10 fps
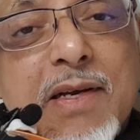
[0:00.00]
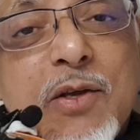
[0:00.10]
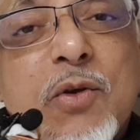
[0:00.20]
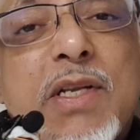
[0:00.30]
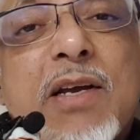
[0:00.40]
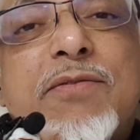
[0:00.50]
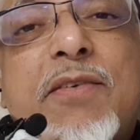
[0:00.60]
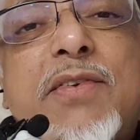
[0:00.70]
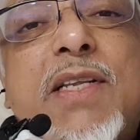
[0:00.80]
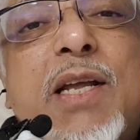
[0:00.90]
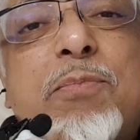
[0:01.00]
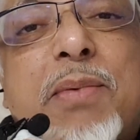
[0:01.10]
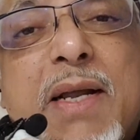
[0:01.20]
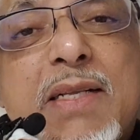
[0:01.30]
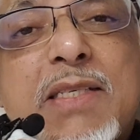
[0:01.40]
You take 15
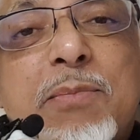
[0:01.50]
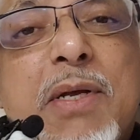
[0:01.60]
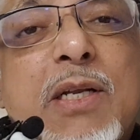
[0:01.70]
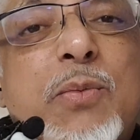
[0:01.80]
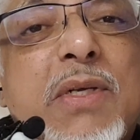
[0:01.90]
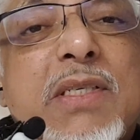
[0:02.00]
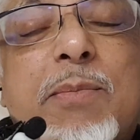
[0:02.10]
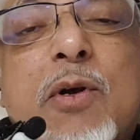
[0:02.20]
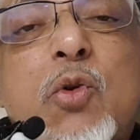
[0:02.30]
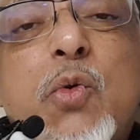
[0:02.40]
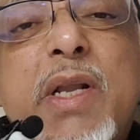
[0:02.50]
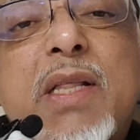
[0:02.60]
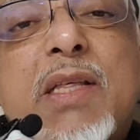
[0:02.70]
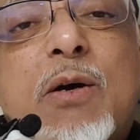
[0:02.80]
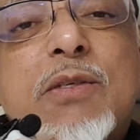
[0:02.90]
breaths a minute, which is about
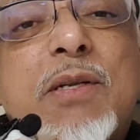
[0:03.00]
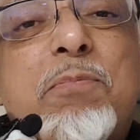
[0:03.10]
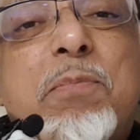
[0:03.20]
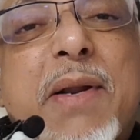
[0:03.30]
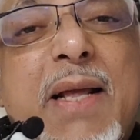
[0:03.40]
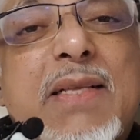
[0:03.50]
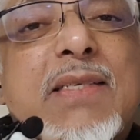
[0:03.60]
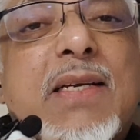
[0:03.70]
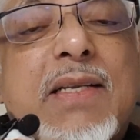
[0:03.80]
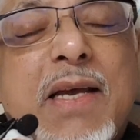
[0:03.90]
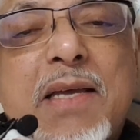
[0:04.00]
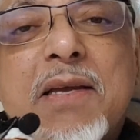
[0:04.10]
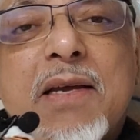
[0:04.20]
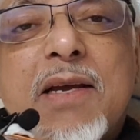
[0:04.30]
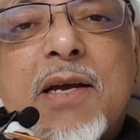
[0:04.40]
20,000 breaths a day.
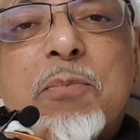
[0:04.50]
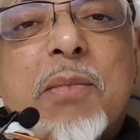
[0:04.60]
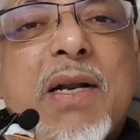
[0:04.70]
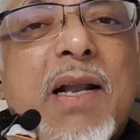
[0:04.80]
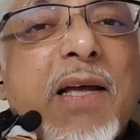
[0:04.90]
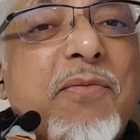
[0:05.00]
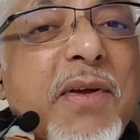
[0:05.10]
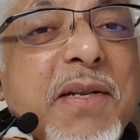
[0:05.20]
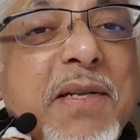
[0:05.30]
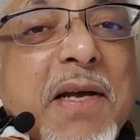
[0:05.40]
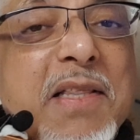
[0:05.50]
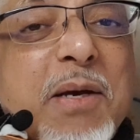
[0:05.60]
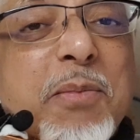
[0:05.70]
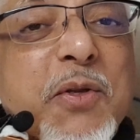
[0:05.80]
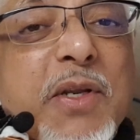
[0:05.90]
But life and death are
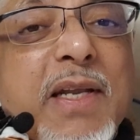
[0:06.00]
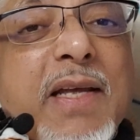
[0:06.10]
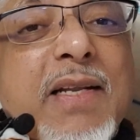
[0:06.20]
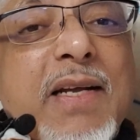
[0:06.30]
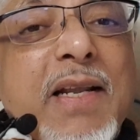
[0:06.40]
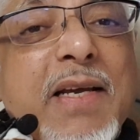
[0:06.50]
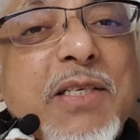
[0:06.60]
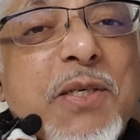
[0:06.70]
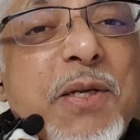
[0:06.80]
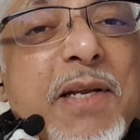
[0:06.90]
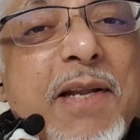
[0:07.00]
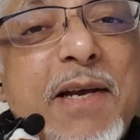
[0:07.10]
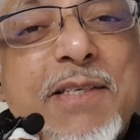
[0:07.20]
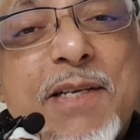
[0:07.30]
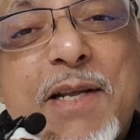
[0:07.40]
between inhalation and
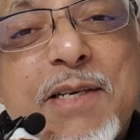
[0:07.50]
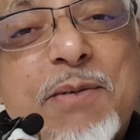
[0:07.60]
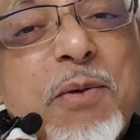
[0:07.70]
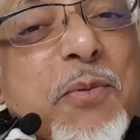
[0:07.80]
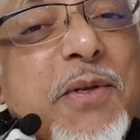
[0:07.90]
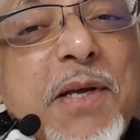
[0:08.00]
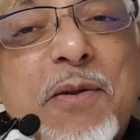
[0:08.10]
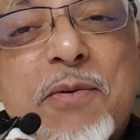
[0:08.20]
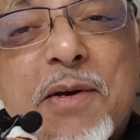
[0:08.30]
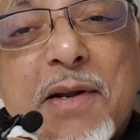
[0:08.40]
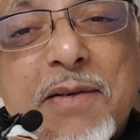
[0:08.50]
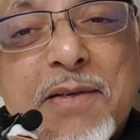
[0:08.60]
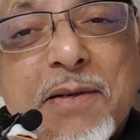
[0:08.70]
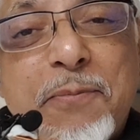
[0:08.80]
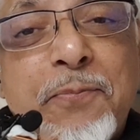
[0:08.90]
exhalation, but we take it for
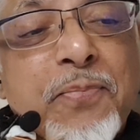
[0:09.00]
granted.